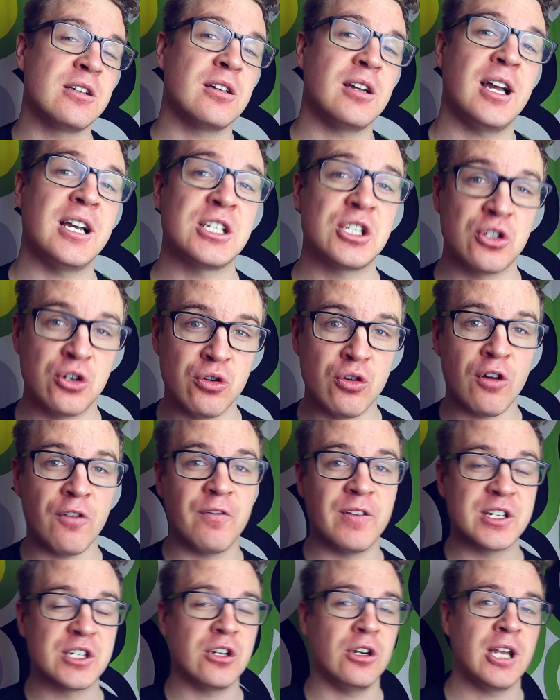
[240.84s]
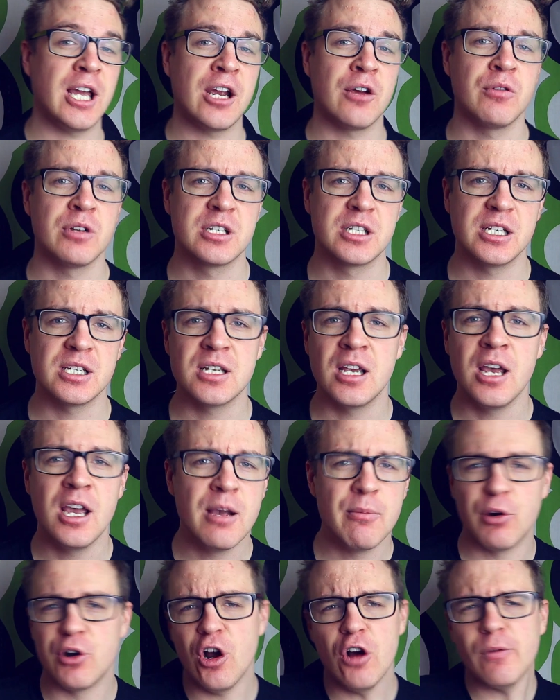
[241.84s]
has 2 official languages,
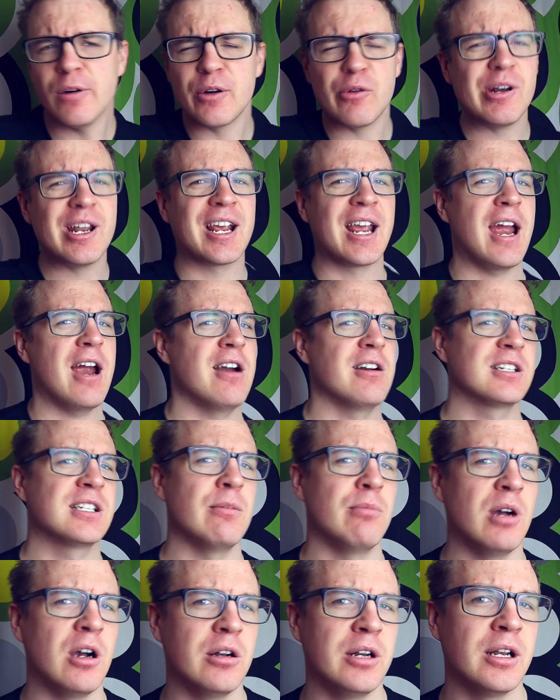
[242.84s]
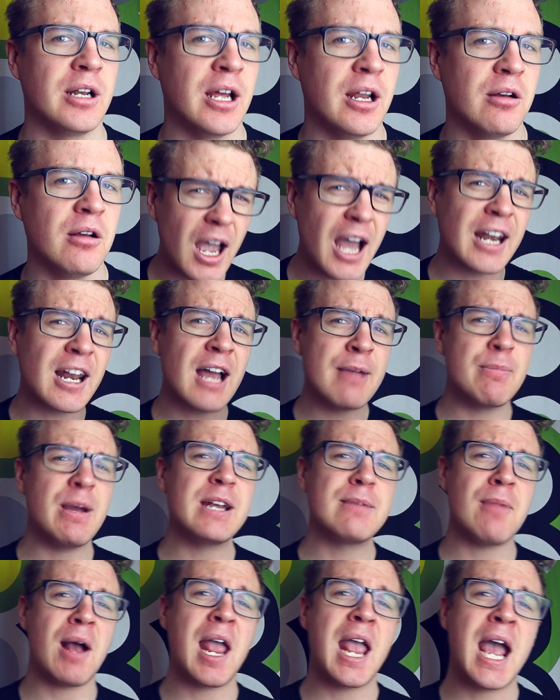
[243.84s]
but no one really cares about it. And I
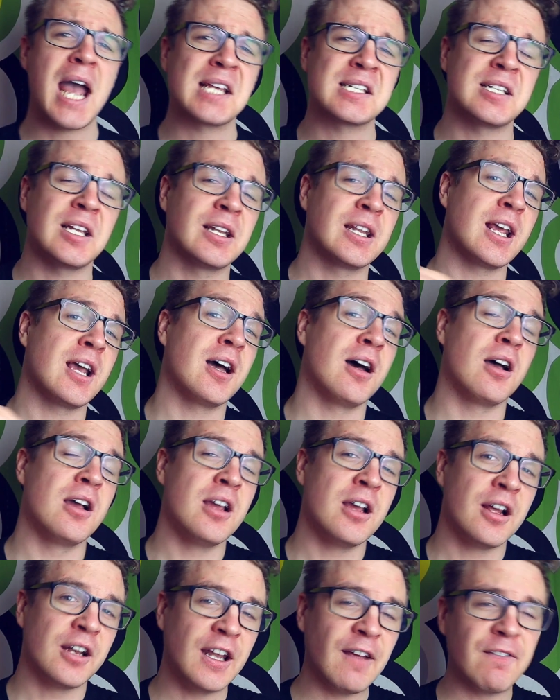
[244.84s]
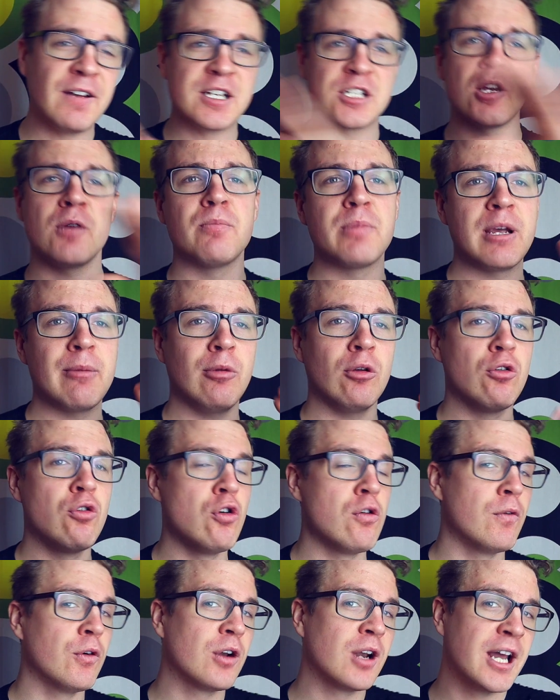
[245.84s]
bet my ass that there are definitely some people
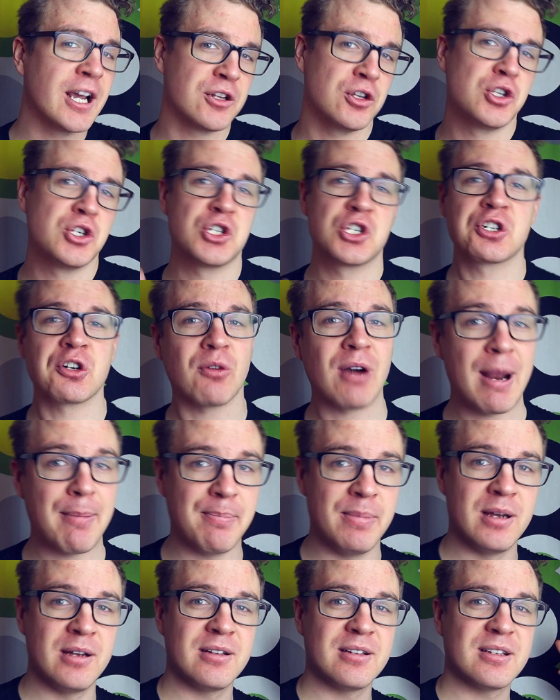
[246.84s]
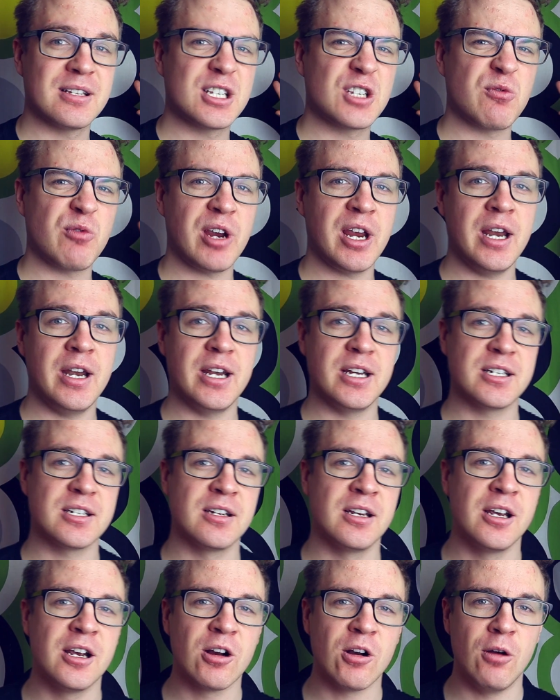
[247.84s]
who would like to just scrap Swedish
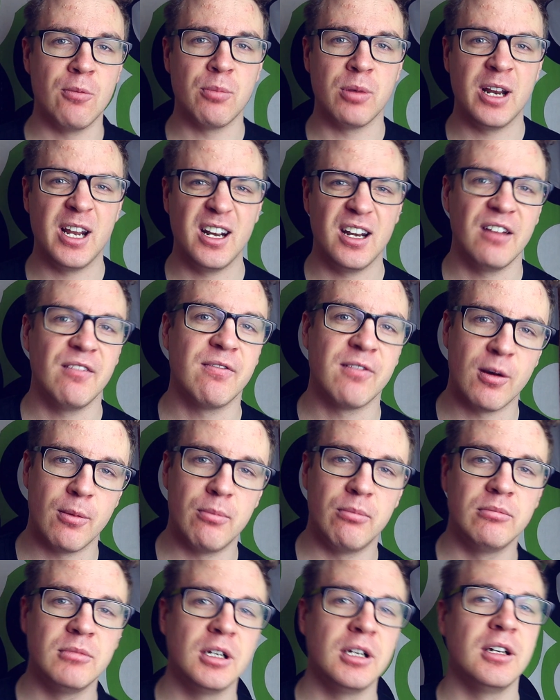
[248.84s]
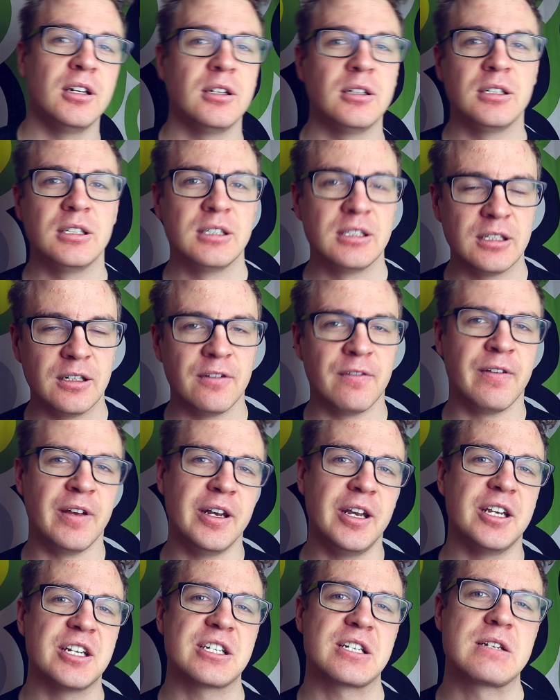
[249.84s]
completely from
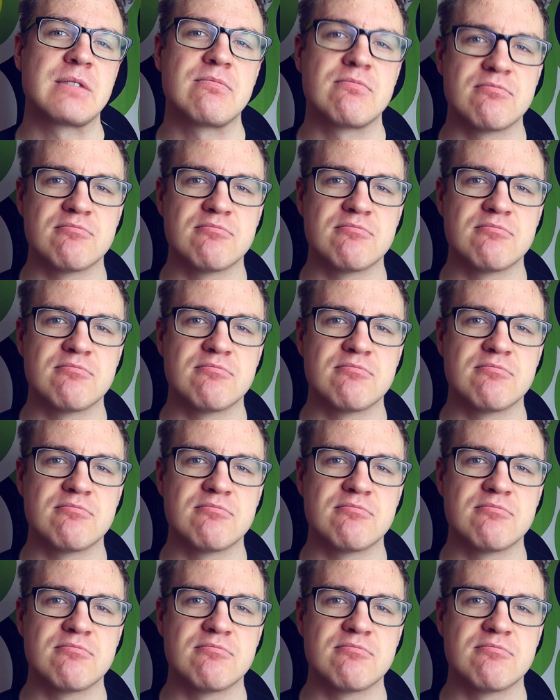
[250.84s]
Finnish